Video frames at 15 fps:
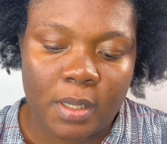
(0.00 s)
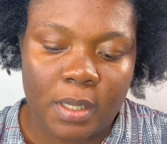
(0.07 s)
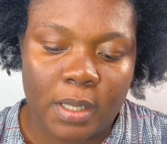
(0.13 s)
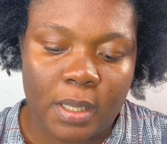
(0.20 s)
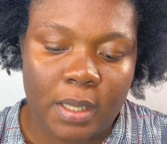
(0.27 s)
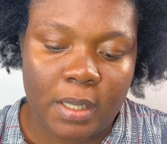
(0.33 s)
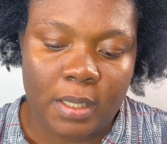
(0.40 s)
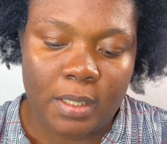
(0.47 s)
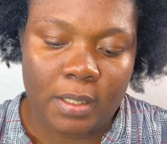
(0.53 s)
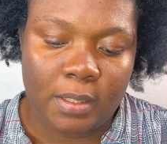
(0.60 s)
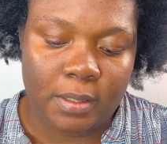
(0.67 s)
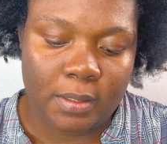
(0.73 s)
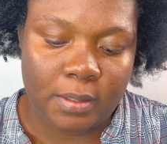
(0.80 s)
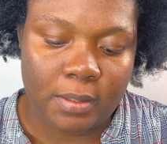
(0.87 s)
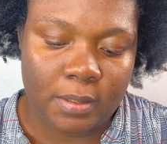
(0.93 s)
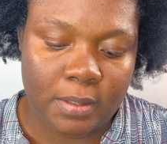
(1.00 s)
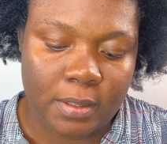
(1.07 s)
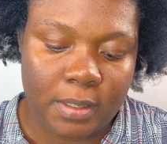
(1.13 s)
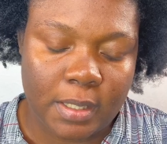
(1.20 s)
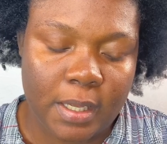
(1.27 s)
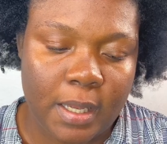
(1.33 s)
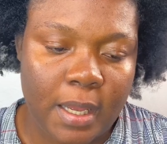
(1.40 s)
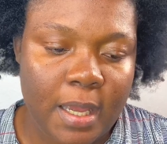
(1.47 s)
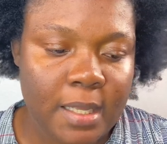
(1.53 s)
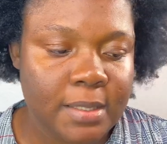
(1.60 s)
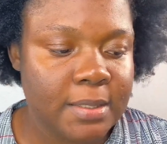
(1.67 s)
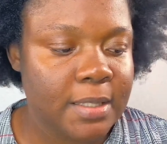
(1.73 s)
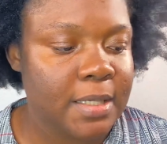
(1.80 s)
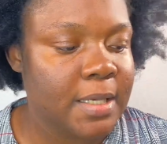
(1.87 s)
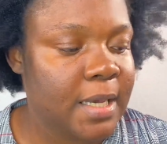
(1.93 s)
and
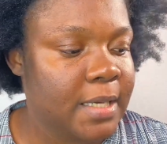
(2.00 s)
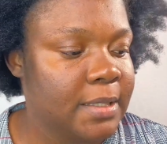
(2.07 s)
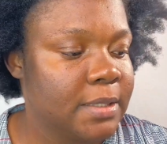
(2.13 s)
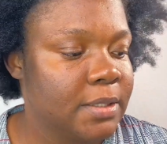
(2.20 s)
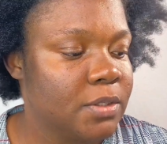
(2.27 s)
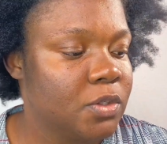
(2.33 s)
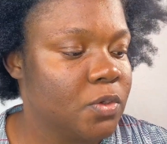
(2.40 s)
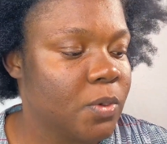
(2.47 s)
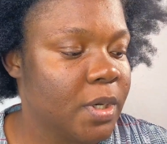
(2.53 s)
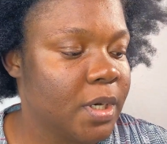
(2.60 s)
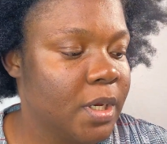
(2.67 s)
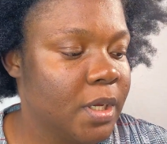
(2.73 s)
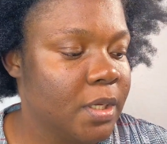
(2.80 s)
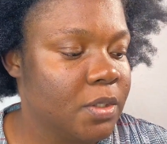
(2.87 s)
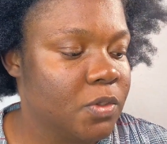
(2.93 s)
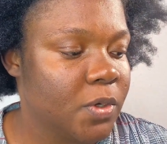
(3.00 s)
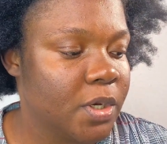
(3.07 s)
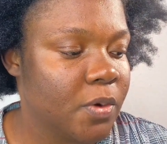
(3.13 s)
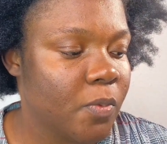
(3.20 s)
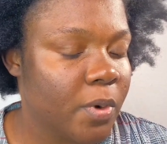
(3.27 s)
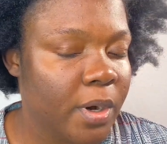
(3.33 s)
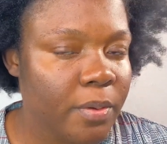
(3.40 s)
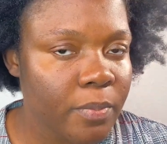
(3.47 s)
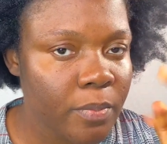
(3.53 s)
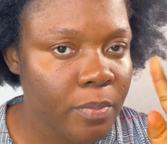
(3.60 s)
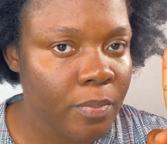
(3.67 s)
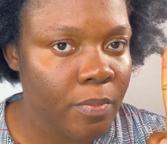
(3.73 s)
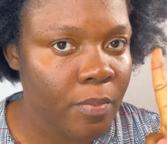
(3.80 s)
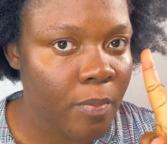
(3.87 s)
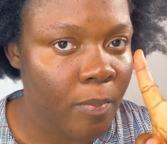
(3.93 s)
18, 19, 20, 21,
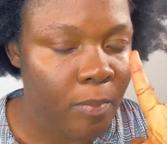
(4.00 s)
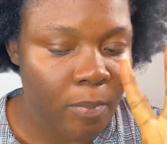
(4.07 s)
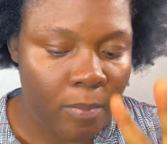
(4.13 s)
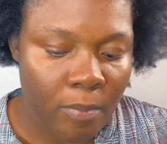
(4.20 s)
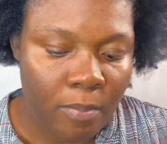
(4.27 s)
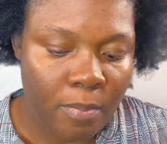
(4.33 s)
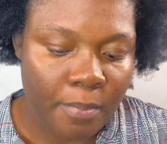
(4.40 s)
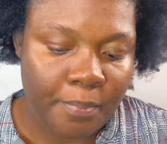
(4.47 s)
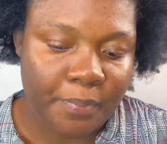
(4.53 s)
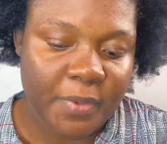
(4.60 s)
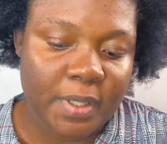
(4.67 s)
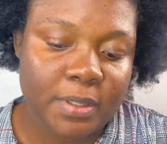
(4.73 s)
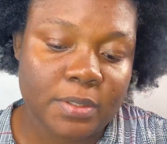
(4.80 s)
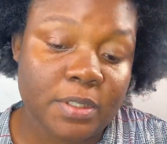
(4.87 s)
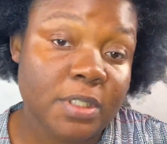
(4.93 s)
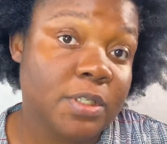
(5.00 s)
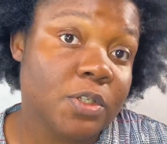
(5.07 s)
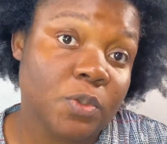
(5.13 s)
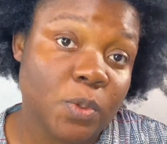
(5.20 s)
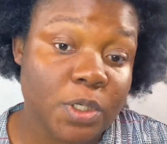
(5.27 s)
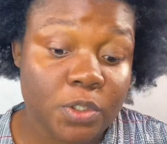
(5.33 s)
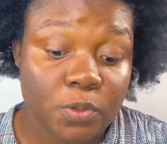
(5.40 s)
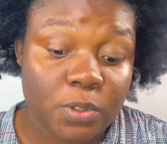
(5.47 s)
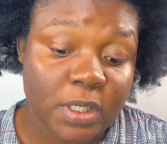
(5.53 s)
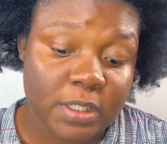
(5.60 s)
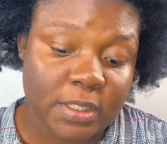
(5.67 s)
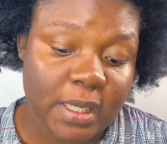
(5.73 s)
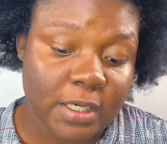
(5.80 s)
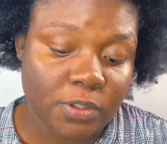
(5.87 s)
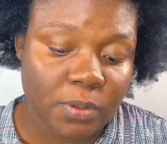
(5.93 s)
and this is 22. That's
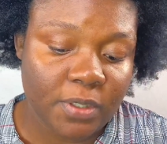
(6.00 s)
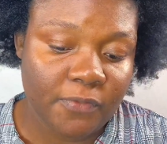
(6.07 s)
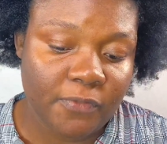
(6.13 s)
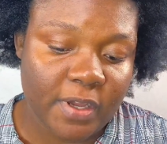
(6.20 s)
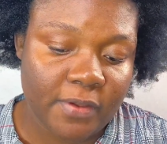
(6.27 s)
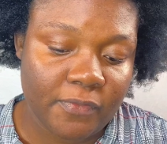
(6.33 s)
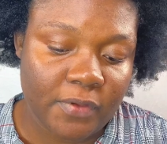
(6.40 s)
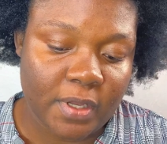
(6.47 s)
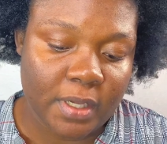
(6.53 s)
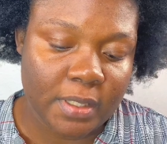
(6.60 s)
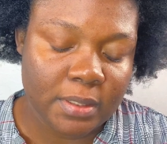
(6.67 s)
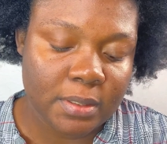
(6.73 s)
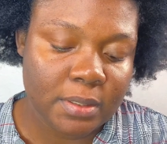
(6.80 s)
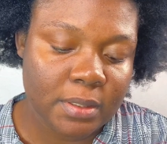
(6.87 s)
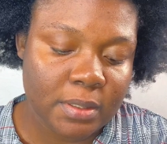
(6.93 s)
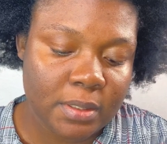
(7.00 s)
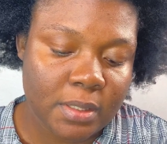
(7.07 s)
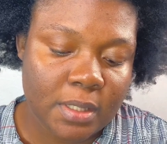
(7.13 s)
actually 5 years.